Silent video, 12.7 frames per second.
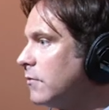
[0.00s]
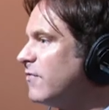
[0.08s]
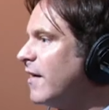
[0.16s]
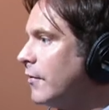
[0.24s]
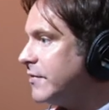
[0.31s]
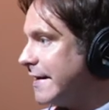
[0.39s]
or
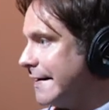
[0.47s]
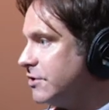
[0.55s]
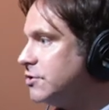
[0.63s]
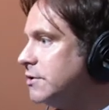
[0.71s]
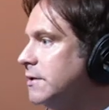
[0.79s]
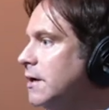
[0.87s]

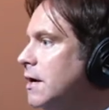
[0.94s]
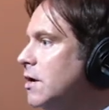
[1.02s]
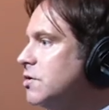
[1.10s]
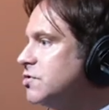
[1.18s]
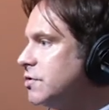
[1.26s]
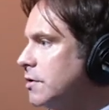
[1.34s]
foundation
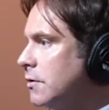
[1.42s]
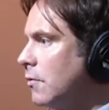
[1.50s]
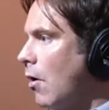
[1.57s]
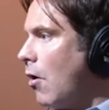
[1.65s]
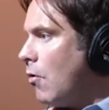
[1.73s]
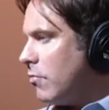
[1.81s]
so
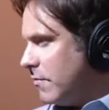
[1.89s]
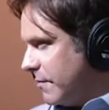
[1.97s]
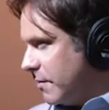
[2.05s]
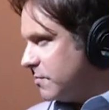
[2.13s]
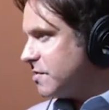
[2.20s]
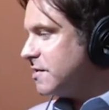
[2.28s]
all of
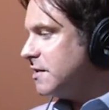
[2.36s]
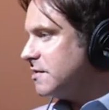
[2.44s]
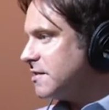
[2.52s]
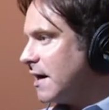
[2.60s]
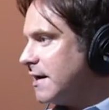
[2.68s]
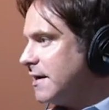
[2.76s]
those things
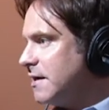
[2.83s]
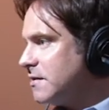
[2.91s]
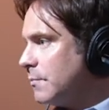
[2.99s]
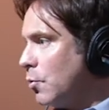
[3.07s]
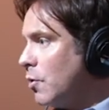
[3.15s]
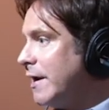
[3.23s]
kind of hit the
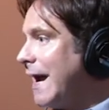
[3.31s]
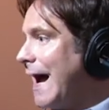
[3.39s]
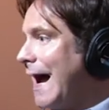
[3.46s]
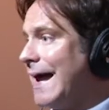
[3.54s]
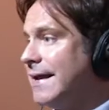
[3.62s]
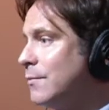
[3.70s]
point.
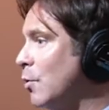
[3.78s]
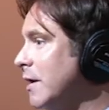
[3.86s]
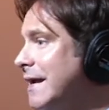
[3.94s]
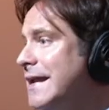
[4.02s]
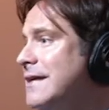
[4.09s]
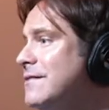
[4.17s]
I didn't want
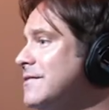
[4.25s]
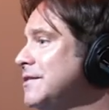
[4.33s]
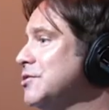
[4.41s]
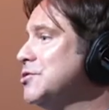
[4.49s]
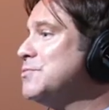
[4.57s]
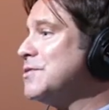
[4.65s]
anything to
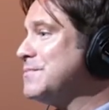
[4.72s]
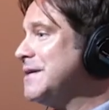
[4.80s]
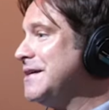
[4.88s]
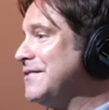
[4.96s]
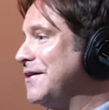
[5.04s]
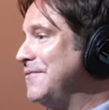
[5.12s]
do with me
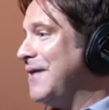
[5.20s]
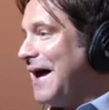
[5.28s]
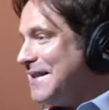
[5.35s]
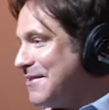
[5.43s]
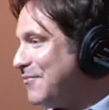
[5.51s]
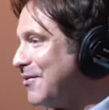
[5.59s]
though. I
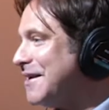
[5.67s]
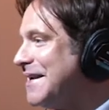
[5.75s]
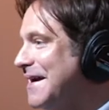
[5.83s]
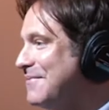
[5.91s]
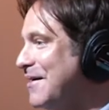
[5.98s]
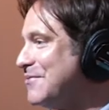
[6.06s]
didn't want right. a
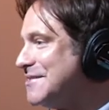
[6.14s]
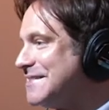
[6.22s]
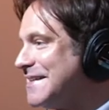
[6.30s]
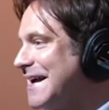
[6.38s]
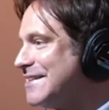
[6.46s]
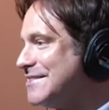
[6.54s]
name that was
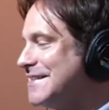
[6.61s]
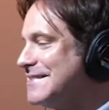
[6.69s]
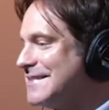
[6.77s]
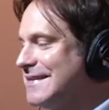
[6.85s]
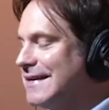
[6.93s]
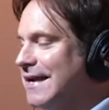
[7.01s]
attached right, to
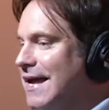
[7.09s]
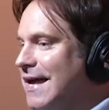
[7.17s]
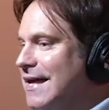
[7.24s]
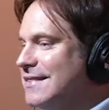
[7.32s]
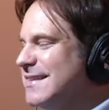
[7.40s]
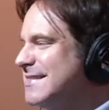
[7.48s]
anything.
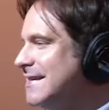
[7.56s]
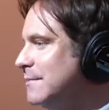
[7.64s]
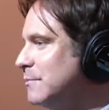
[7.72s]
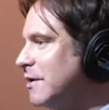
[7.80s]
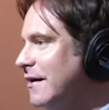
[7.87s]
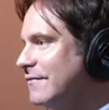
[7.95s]
The team
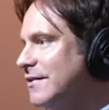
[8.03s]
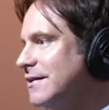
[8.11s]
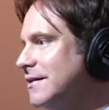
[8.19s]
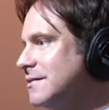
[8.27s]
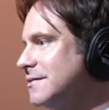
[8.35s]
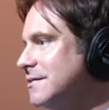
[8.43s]
loved it.
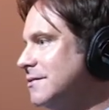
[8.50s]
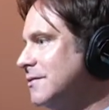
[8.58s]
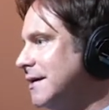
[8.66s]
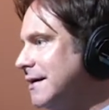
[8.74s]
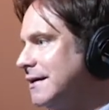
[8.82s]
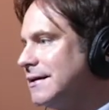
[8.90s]
It's
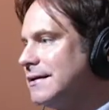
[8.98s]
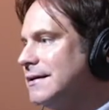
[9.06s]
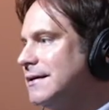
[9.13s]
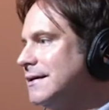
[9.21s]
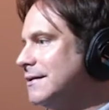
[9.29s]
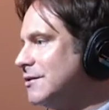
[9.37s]
unique and,
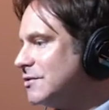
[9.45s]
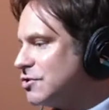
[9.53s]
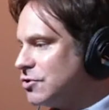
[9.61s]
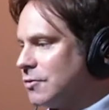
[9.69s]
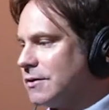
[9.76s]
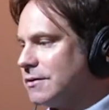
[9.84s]
and it's
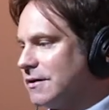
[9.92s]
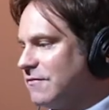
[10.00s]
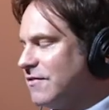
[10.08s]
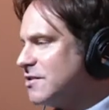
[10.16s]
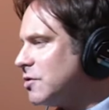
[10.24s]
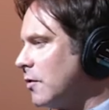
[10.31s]
short. It
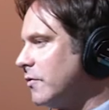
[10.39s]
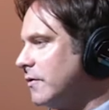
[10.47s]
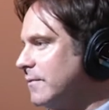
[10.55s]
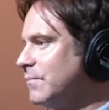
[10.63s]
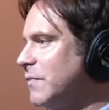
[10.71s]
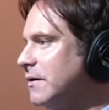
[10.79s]
fits all the,
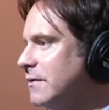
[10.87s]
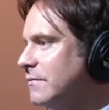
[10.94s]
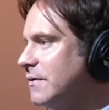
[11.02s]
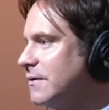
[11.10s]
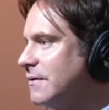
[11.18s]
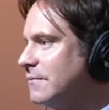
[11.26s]
the,
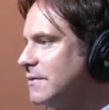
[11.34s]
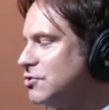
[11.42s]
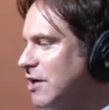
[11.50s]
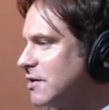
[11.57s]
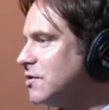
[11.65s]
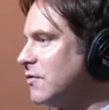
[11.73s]
the
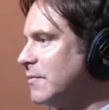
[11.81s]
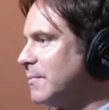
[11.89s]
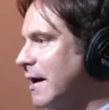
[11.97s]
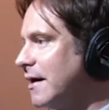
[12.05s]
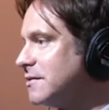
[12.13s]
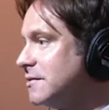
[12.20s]
checks all the
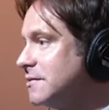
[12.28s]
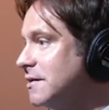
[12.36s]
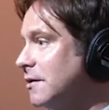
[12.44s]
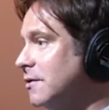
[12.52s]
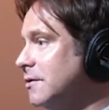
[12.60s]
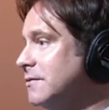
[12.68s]
boxes,
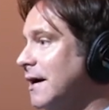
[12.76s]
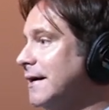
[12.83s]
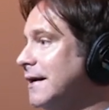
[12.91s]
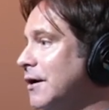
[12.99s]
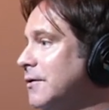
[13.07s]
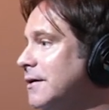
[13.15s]
including I can
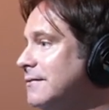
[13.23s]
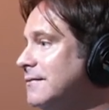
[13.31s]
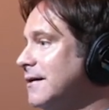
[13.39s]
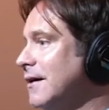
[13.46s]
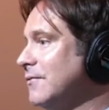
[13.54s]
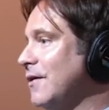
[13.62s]
own it,
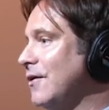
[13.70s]
you know,